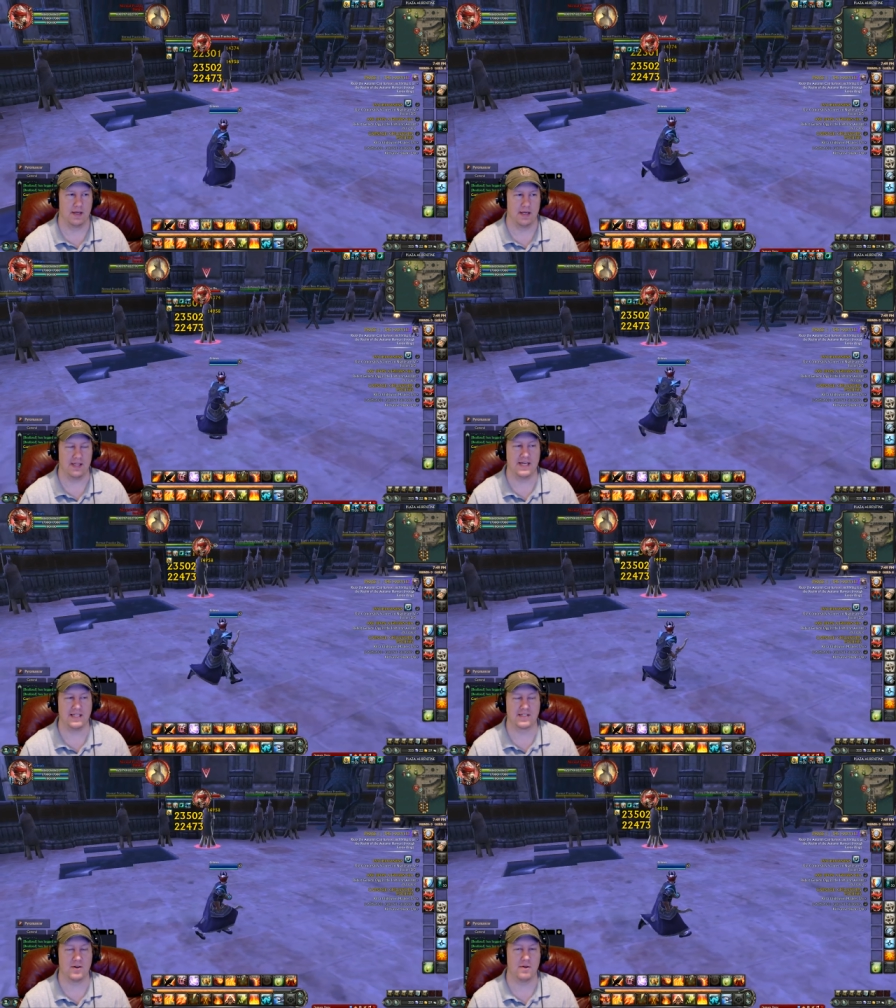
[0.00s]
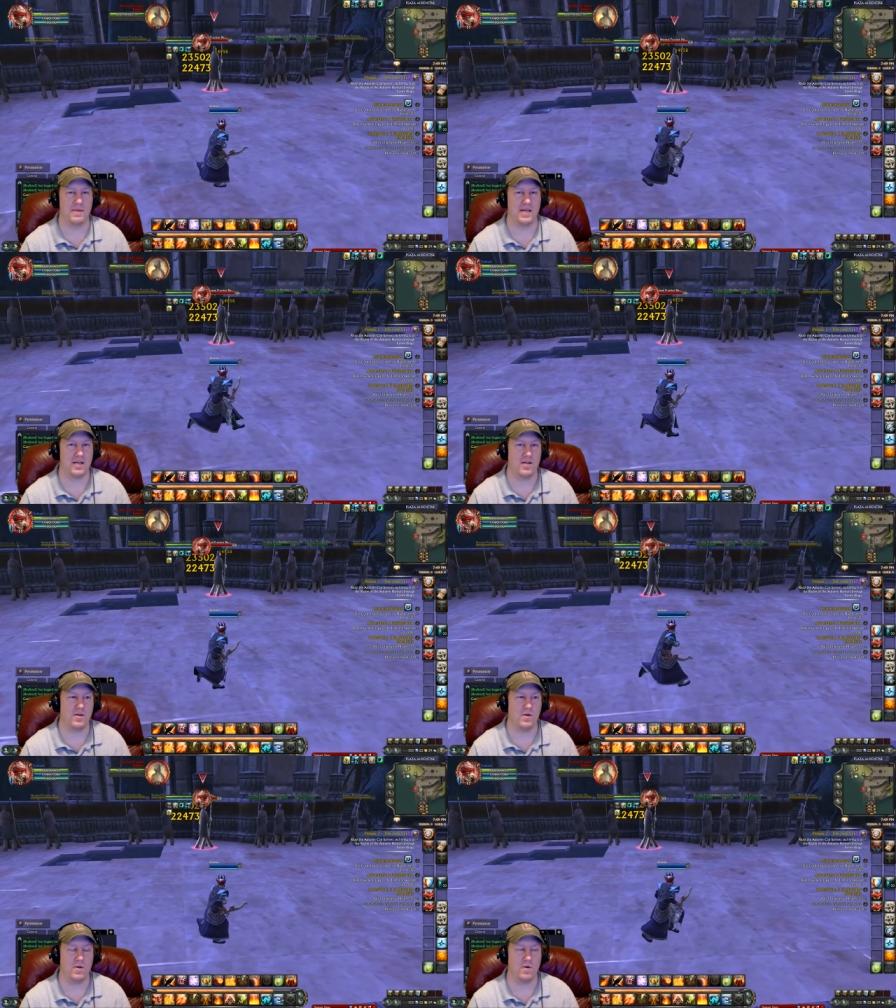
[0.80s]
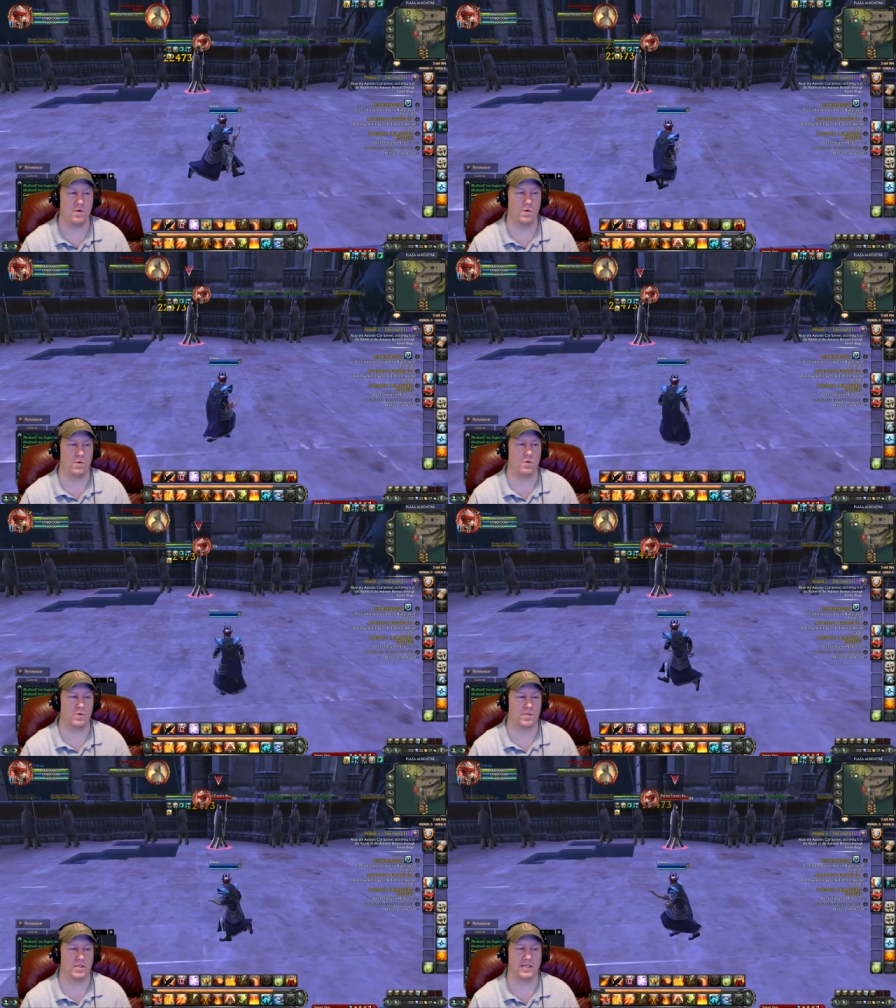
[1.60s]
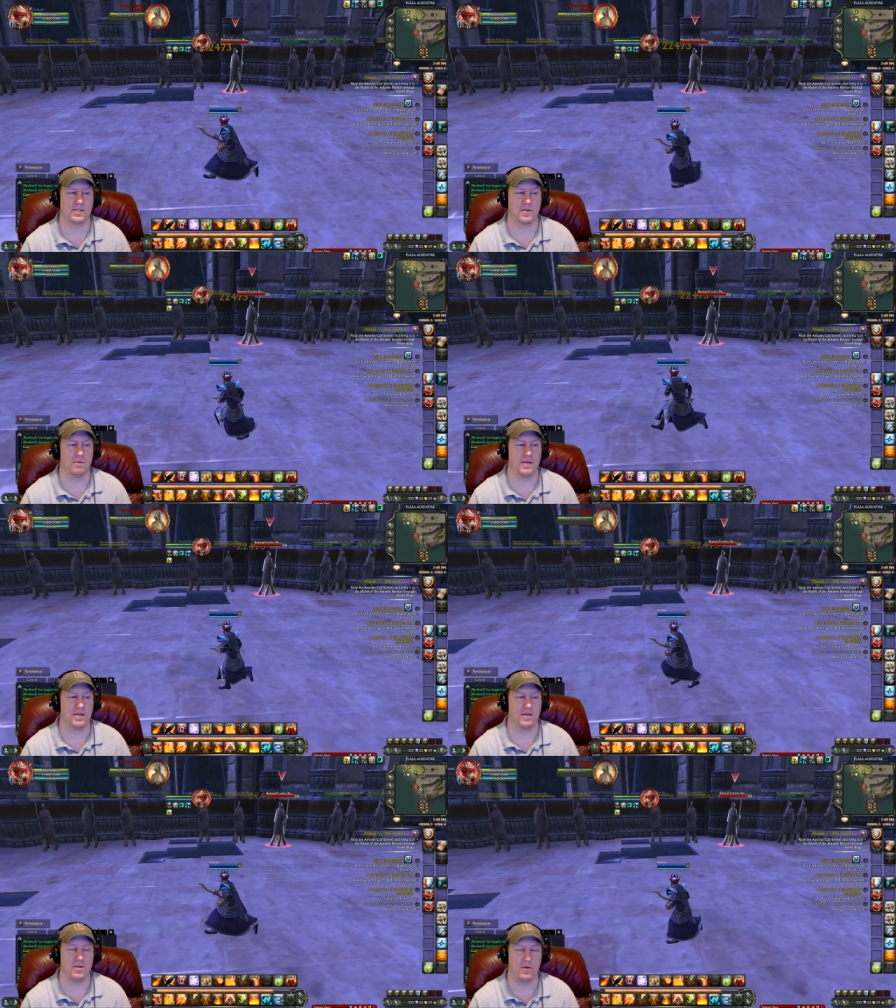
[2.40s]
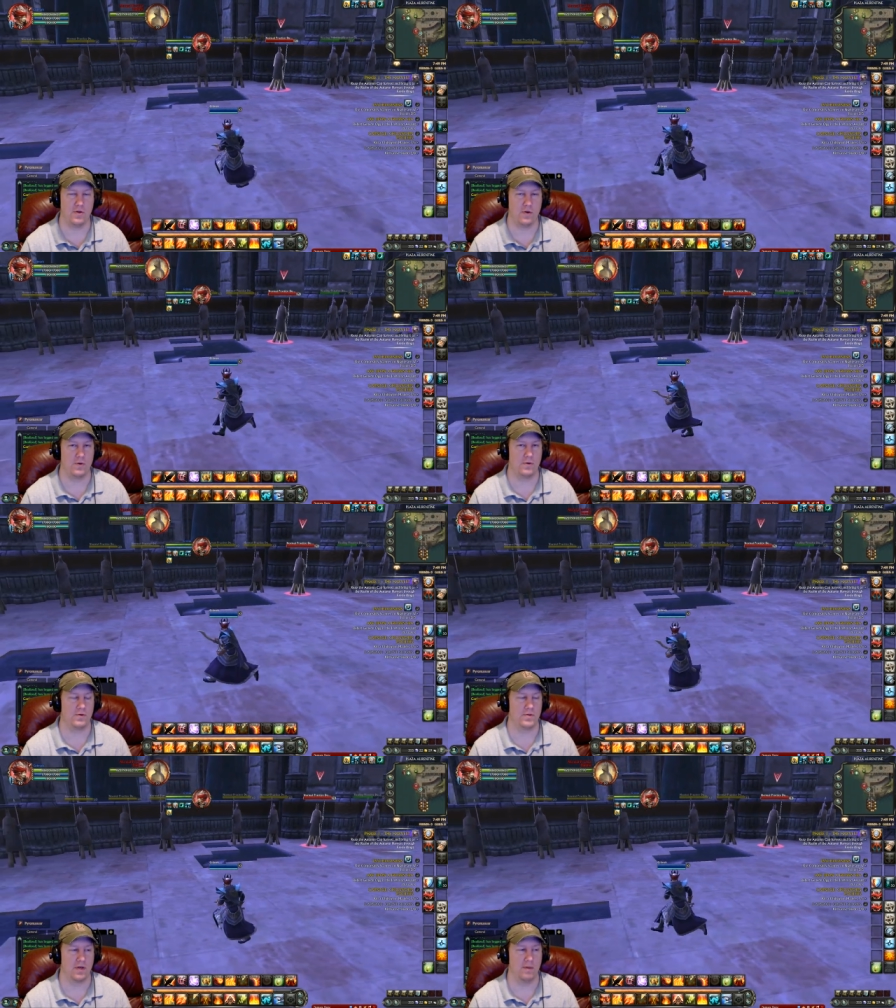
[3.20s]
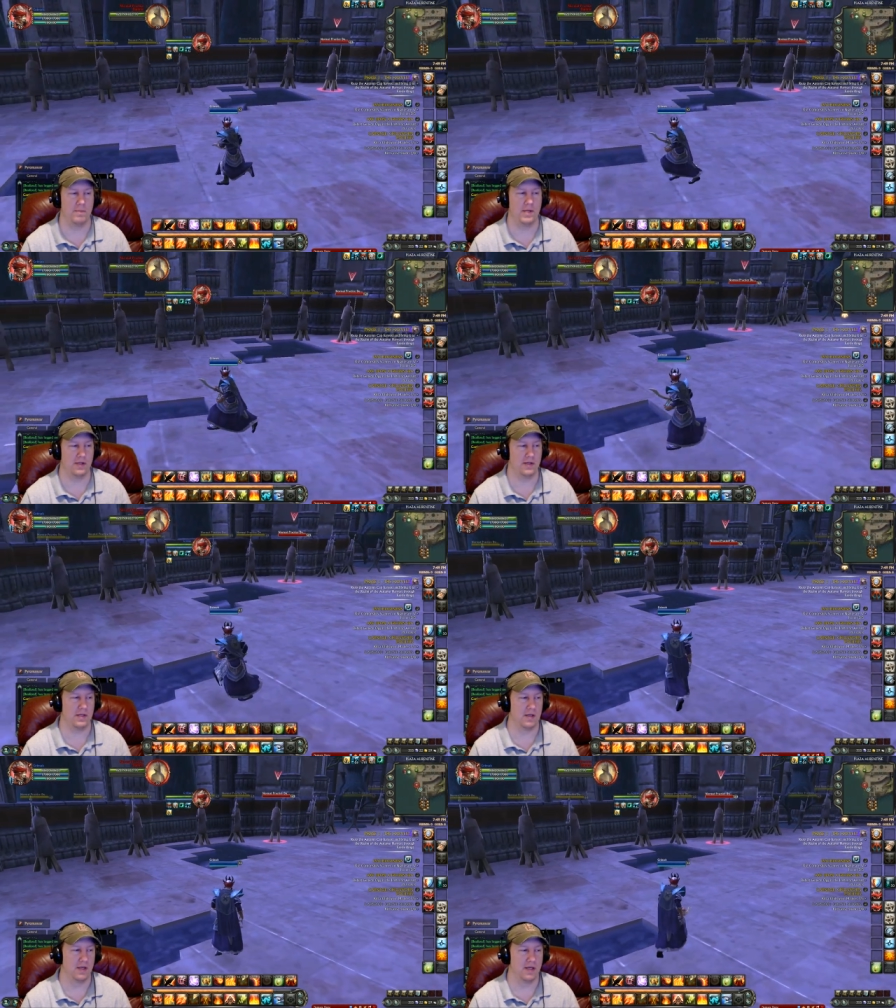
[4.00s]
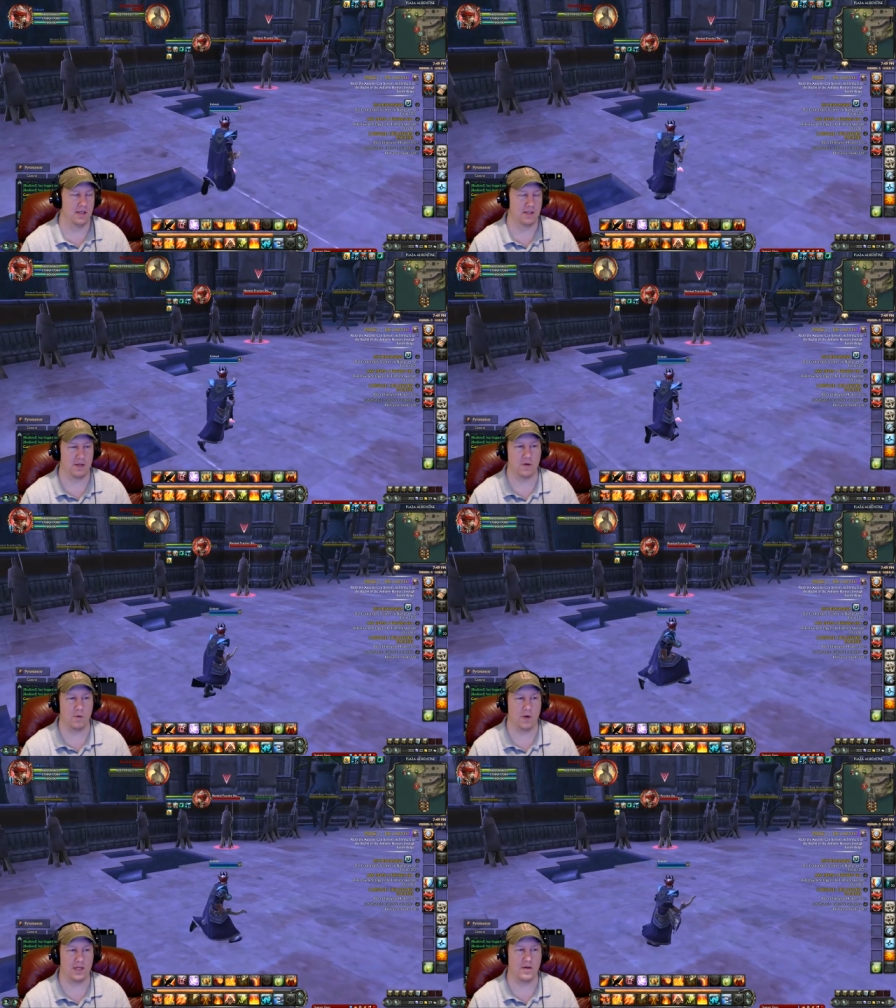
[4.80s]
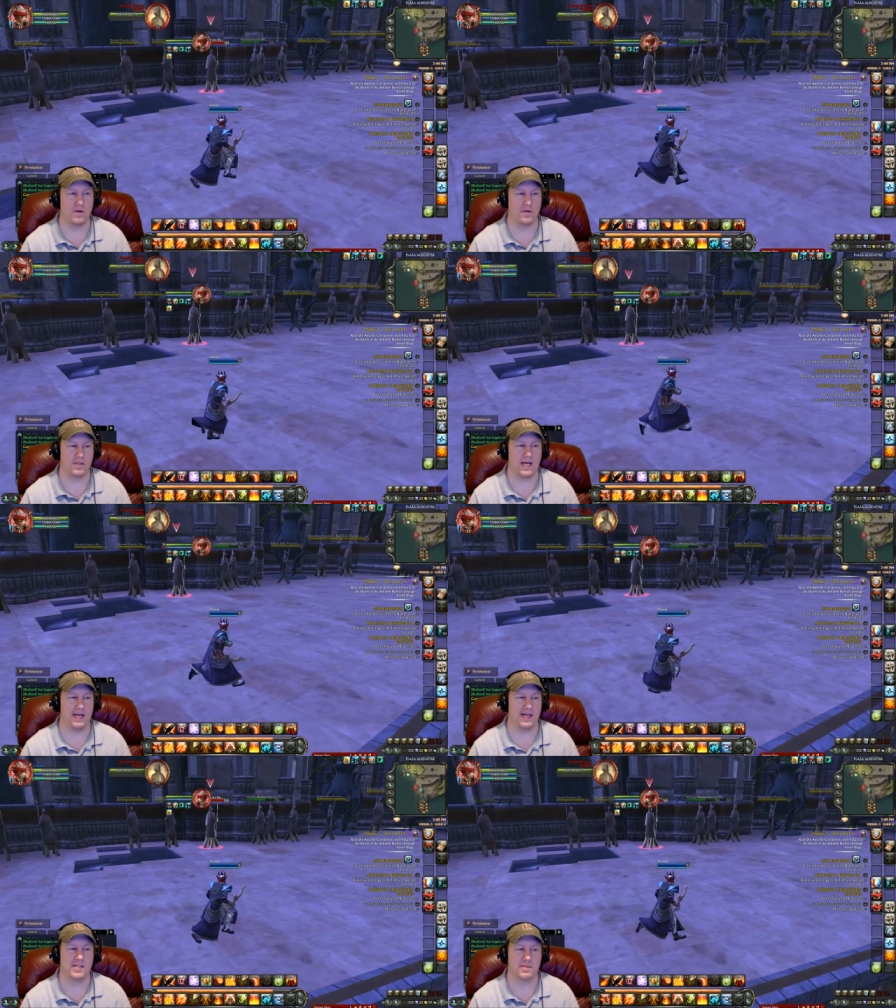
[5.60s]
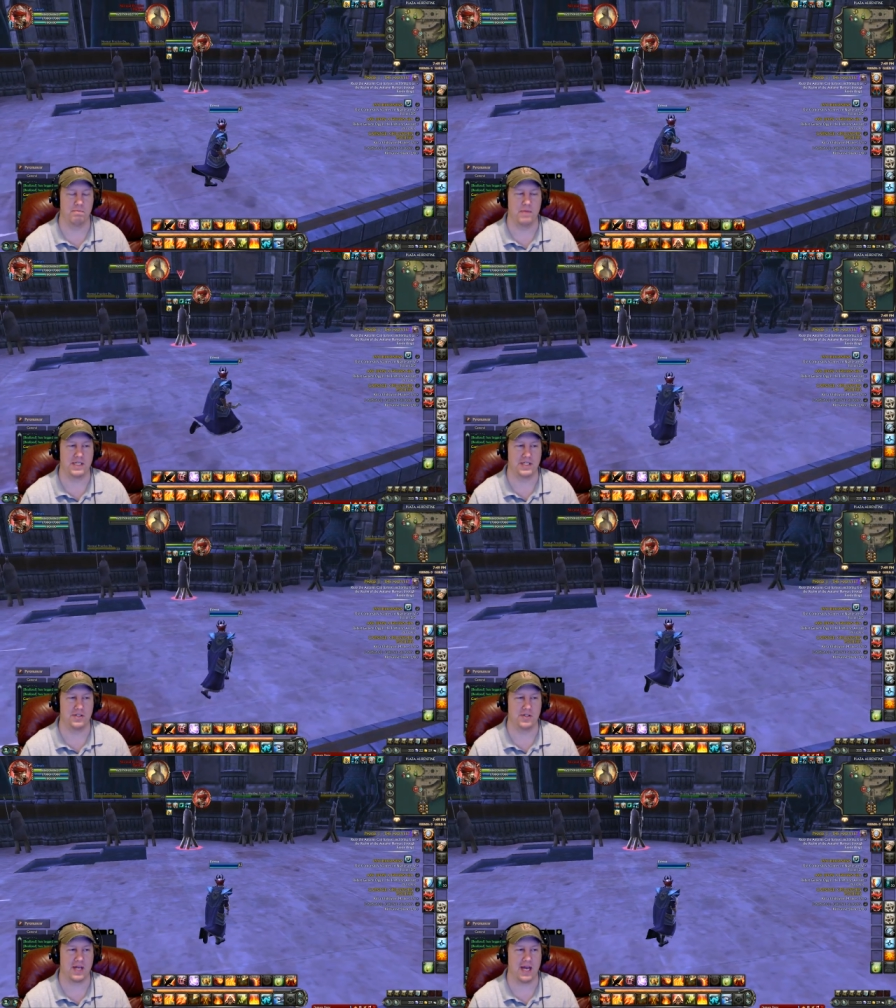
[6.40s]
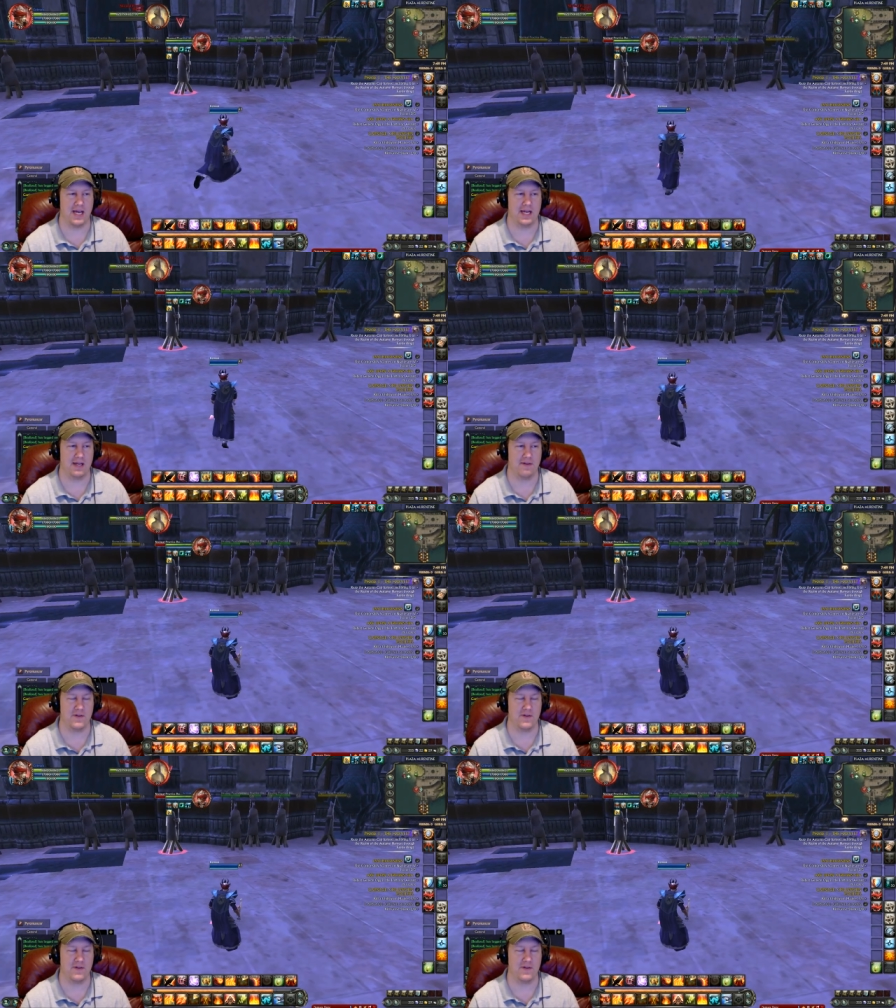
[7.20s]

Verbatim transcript: And that's going to be huge. That's going to be a huge ability. So you want to use that as much as you can. If